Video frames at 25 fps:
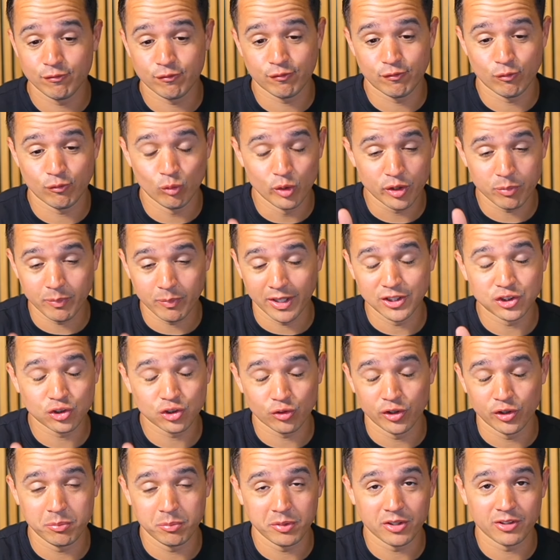With my
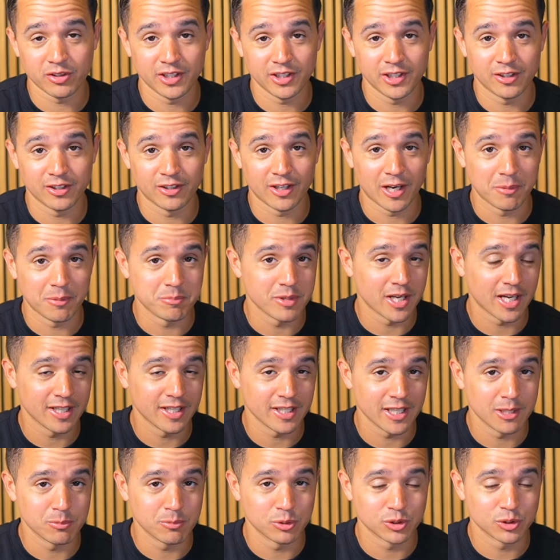screen mirror here, I'm
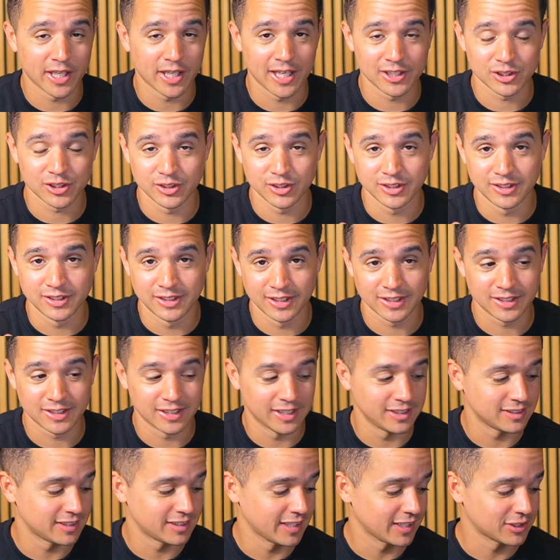not able to actually
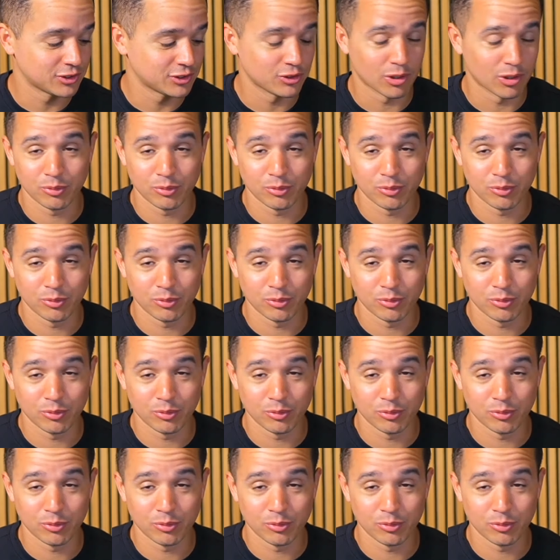dictate text.